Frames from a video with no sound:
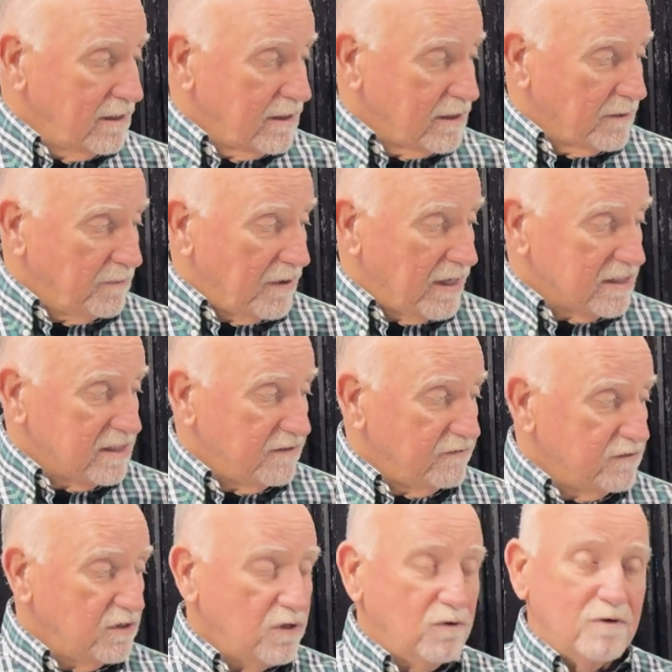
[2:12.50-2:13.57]
The positive
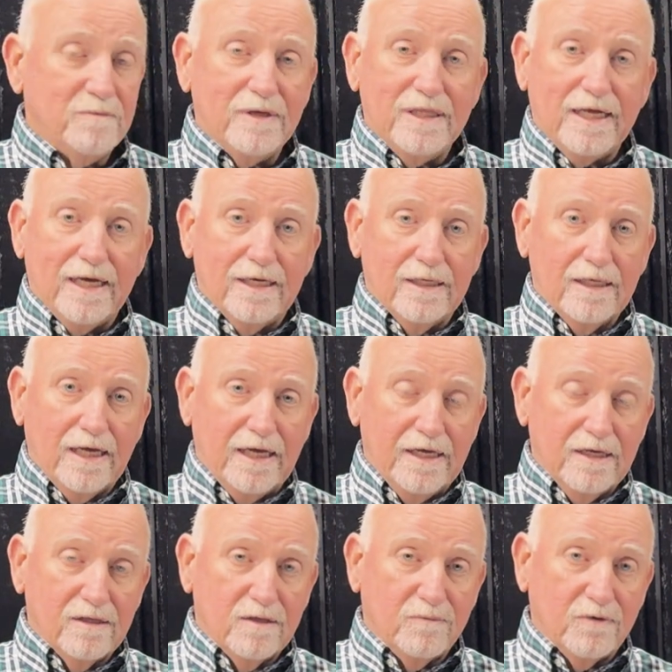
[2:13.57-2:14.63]
2 would be the
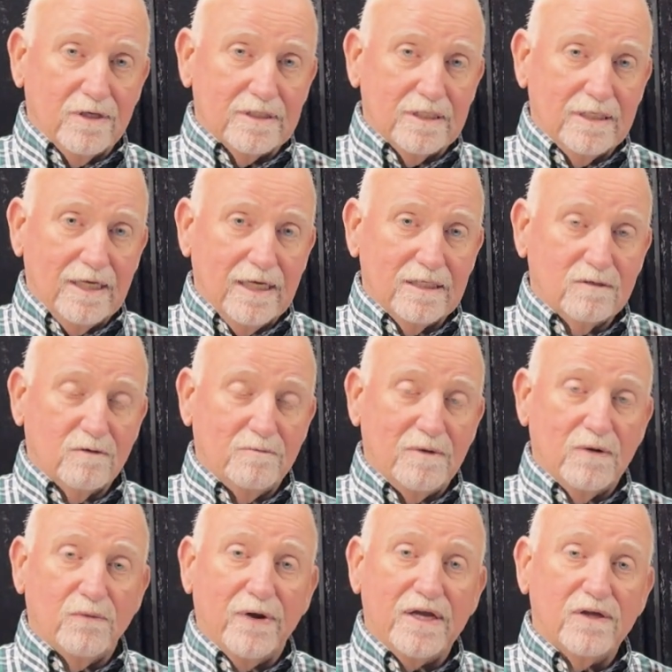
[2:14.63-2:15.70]
LA of the present tense, would be
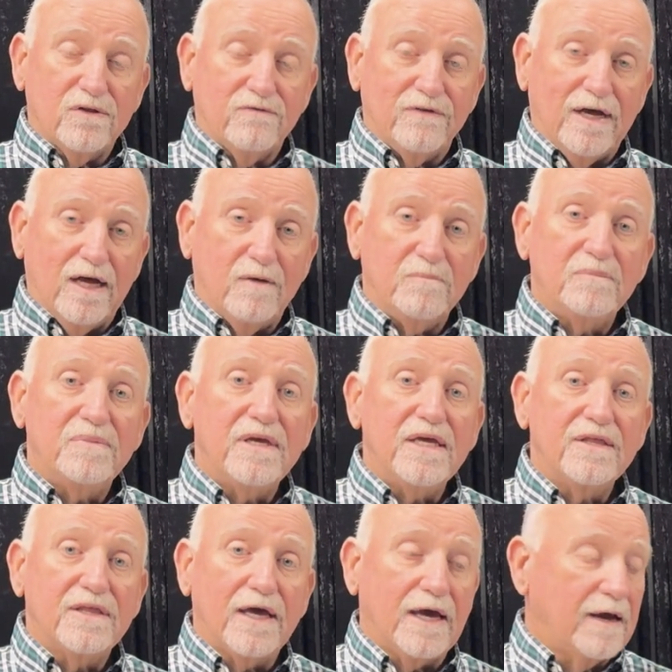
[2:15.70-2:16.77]
regular vowel,
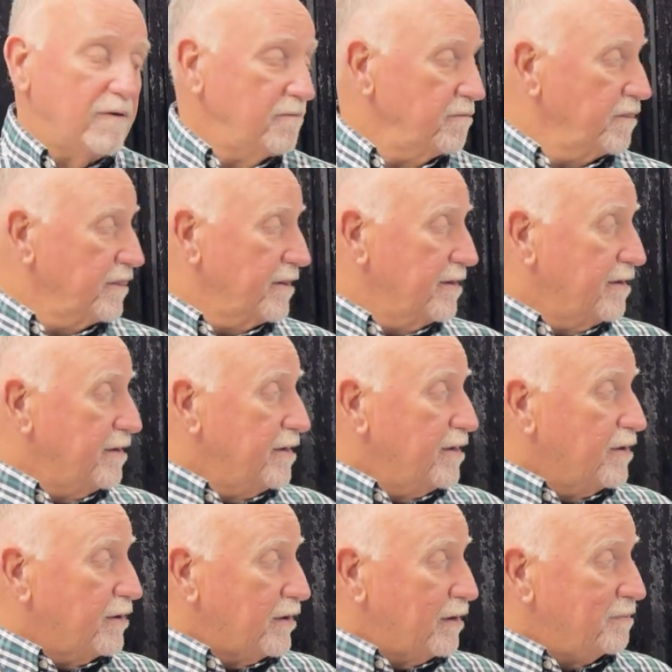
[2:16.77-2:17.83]
pide.
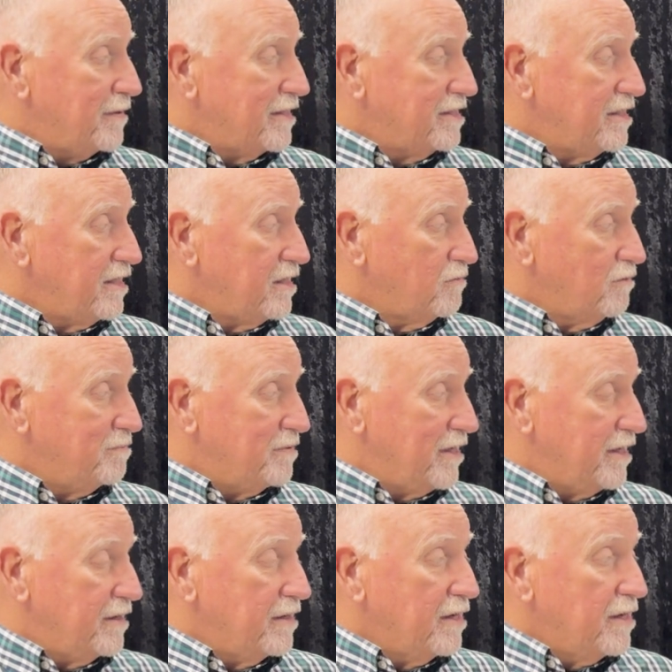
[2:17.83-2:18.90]
Repetir would
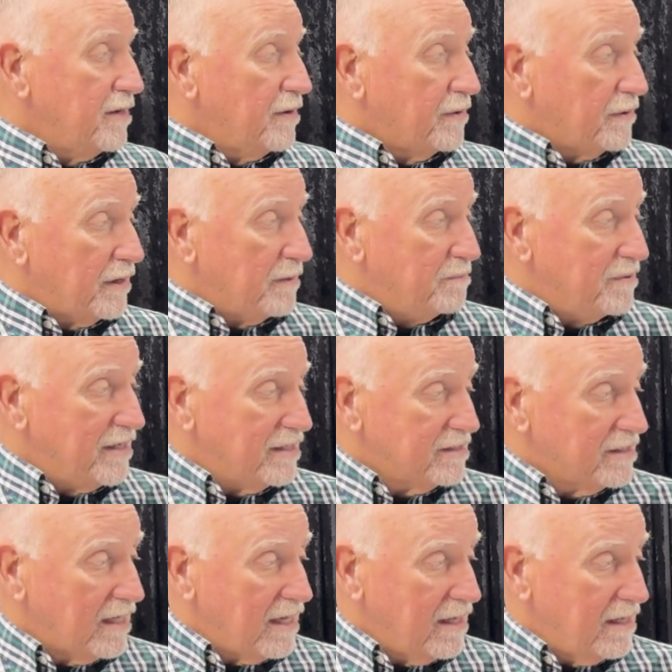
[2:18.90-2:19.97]
be
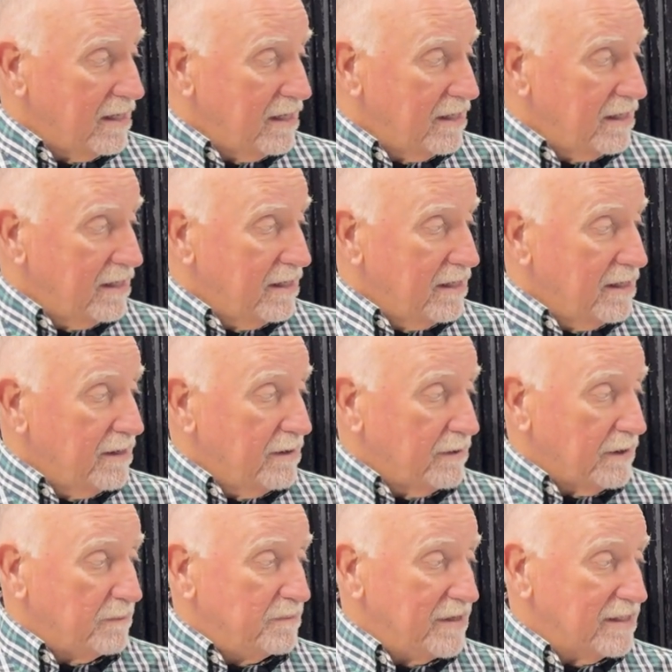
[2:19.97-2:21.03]
repita,
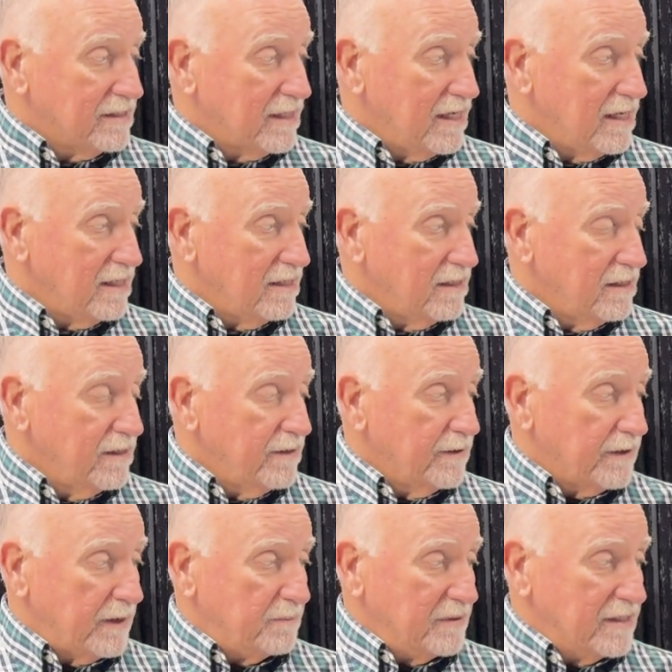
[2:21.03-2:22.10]
repitan,
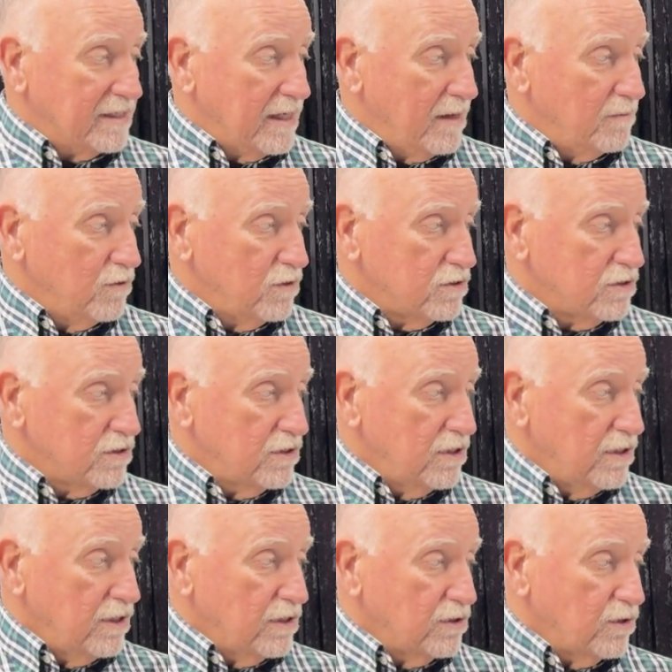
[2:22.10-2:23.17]
repitamos,
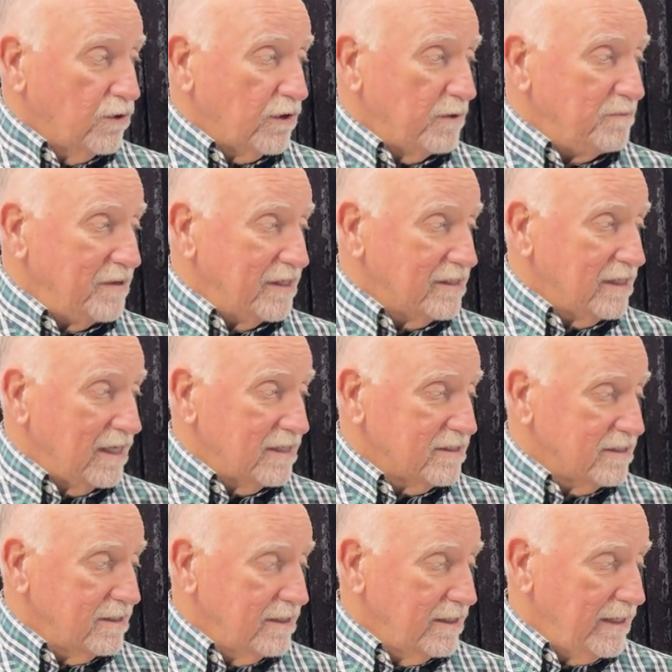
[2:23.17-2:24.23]
no
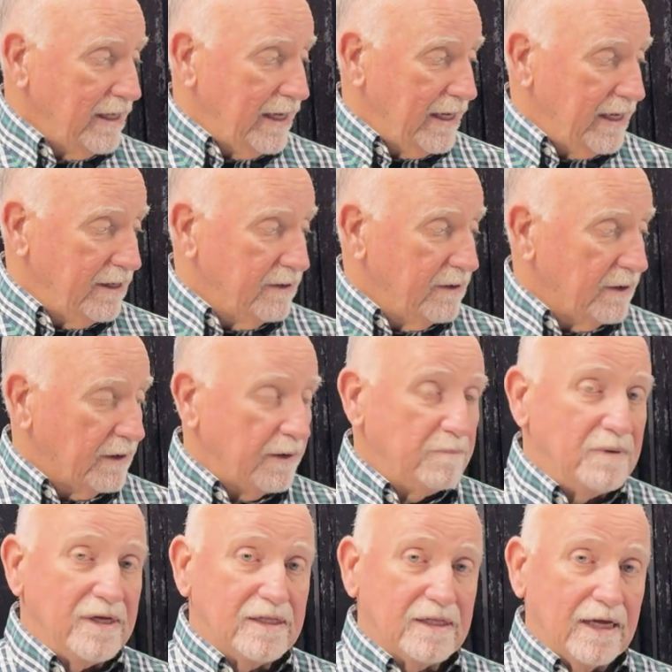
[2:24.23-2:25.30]
repitas, and
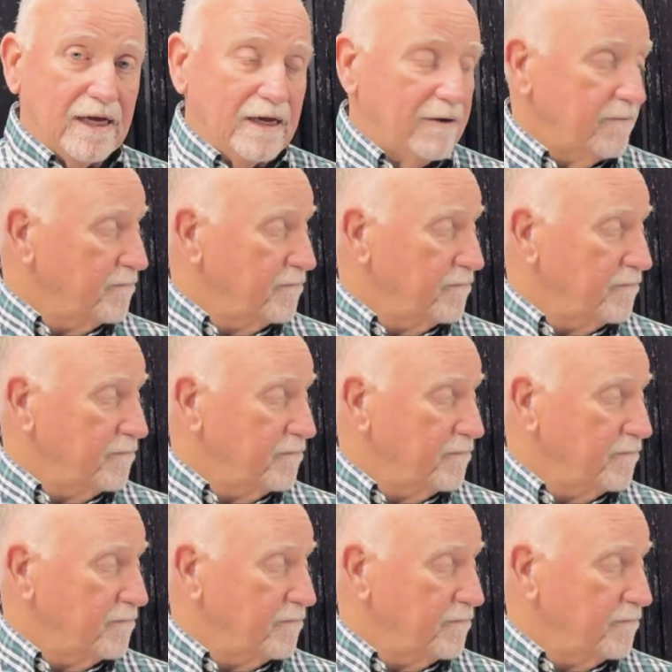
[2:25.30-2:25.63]
repite.